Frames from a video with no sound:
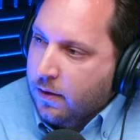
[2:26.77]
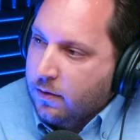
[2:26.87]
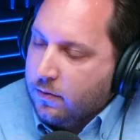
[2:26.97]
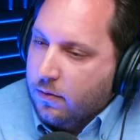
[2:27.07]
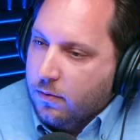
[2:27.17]

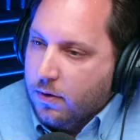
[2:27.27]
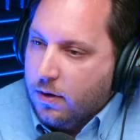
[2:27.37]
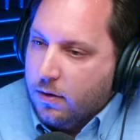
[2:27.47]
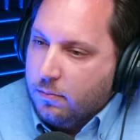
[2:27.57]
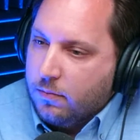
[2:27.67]

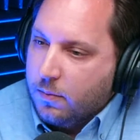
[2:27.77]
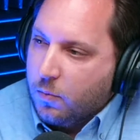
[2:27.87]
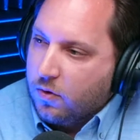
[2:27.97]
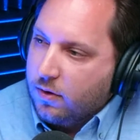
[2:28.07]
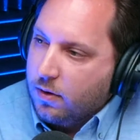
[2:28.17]
so the
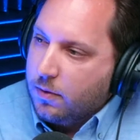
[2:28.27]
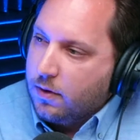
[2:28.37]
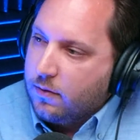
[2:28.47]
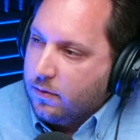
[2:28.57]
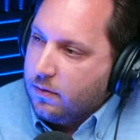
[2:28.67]
more sediment
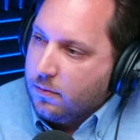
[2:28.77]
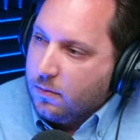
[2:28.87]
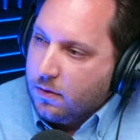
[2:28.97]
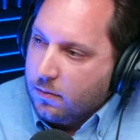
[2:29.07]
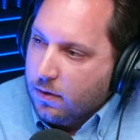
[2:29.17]
gets into the
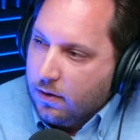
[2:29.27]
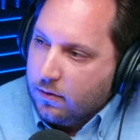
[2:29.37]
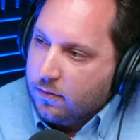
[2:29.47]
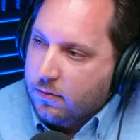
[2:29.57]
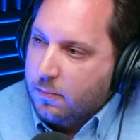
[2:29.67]

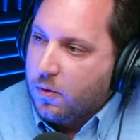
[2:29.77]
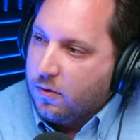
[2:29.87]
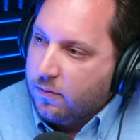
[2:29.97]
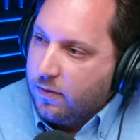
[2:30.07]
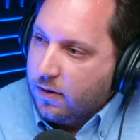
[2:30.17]
waterways, the more
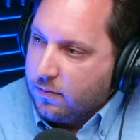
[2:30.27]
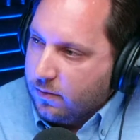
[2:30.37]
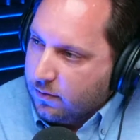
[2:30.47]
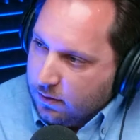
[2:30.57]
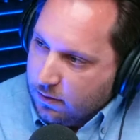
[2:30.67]

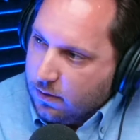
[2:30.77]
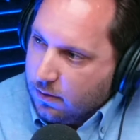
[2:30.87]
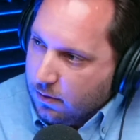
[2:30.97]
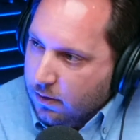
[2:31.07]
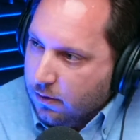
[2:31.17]
phosphorus gets
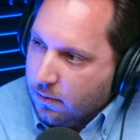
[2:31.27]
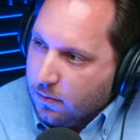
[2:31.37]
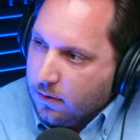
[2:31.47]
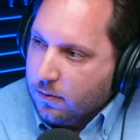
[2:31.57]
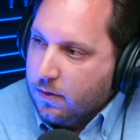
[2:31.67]
into the
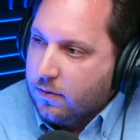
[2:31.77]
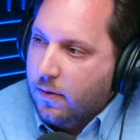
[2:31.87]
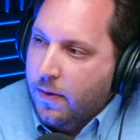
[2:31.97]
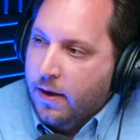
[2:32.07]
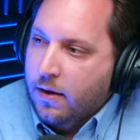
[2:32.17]
waterways.
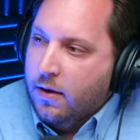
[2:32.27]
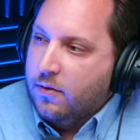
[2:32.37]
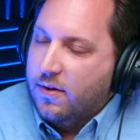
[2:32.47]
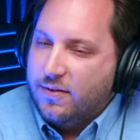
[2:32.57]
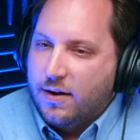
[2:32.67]

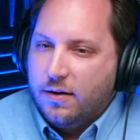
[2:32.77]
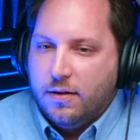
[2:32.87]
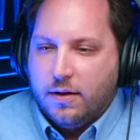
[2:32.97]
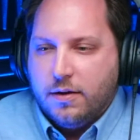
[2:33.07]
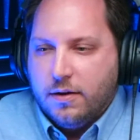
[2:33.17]
So that's kind of
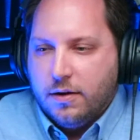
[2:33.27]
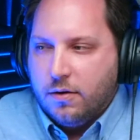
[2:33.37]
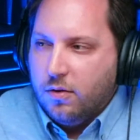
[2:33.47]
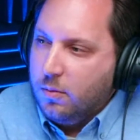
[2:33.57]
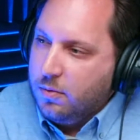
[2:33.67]
like
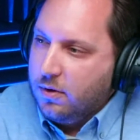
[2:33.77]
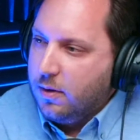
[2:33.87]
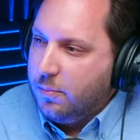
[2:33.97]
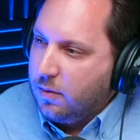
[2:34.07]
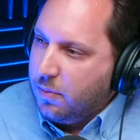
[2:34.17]

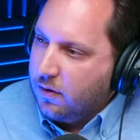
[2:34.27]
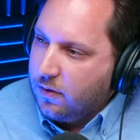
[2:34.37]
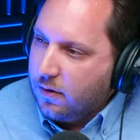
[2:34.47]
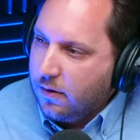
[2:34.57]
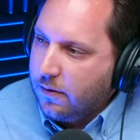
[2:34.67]
globally, big
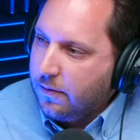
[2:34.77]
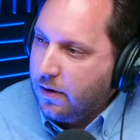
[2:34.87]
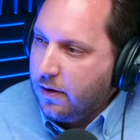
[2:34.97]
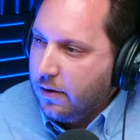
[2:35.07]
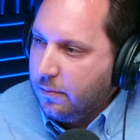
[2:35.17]
picture,
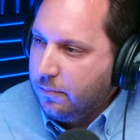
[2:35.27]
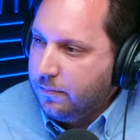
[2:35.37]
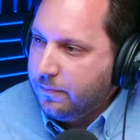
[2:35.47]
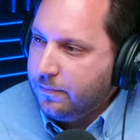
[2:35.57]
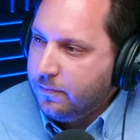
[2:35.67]

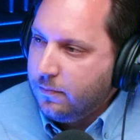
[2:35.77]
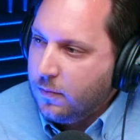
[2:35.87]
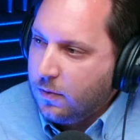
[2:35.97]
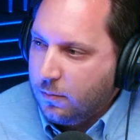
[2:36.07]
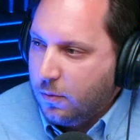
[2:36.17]

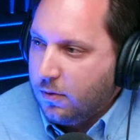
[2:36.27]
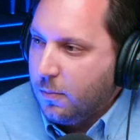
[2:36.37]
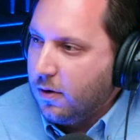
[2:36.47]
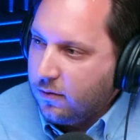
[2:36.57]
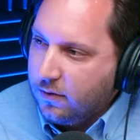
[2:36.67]
what
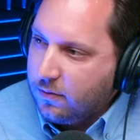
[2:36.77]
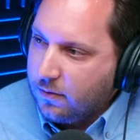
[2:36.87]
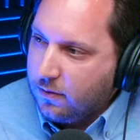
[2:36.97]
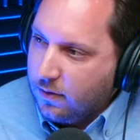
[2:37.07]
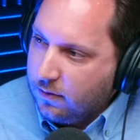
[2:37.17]
water
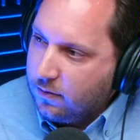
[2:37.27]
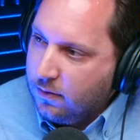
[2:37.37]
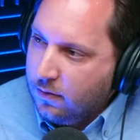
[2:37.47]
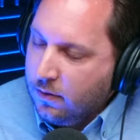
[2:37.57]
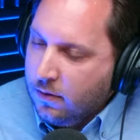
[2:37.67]
resources is.
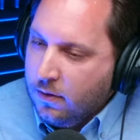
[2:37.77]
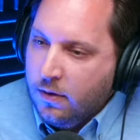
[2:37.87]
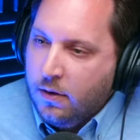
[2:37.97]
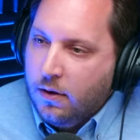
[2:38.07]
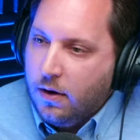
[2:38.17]

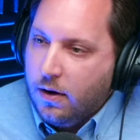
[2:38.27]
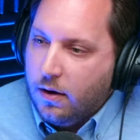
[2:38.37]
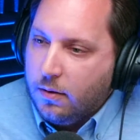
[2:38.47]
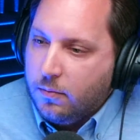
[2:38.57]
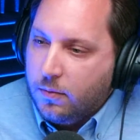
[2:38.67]

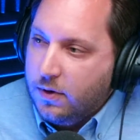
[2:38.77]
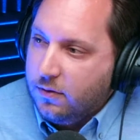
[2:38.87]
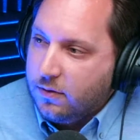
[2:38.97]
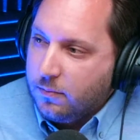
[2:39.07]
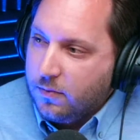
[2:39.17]
We do
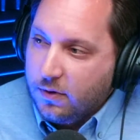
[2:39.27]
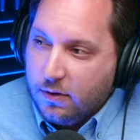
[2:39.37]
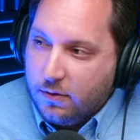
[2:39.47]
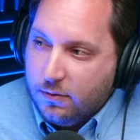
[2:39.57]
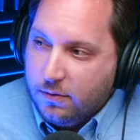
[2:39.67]
some really
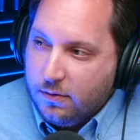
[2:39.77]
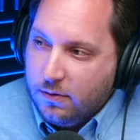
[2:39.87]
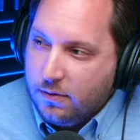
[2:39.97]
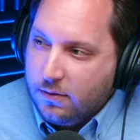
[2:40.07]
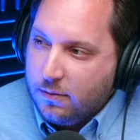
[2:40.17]
cool
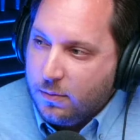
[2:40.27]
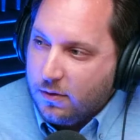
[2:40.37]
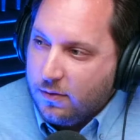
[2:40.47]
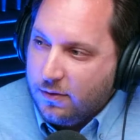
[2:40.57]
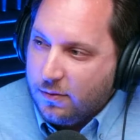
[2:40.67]
water
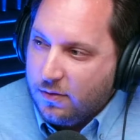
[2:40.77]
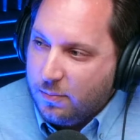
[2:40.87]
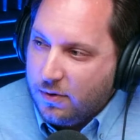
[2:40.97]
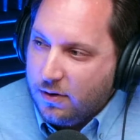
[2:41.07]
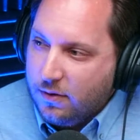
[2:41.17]
resources
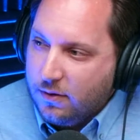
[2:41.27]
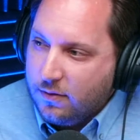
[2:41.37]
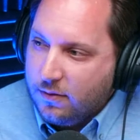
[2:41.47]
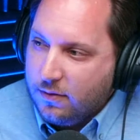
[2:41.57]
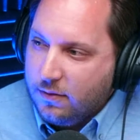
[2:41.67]
projects,